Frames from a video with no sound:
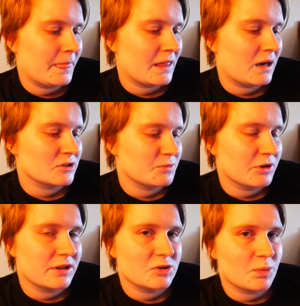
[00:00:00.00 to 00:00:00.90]
the last
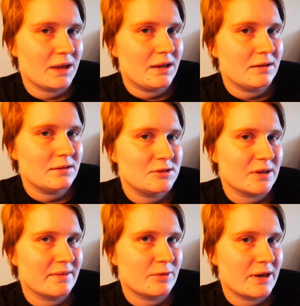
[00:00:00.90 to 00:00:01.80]
book this week. So
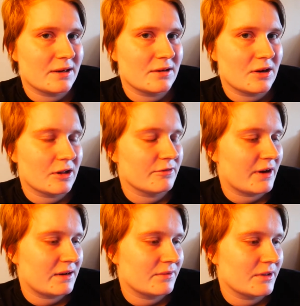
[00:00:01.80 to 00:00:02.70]
I will read all
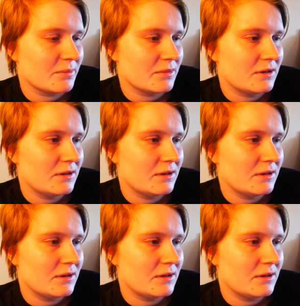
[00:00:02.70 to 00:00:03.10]
5 of them,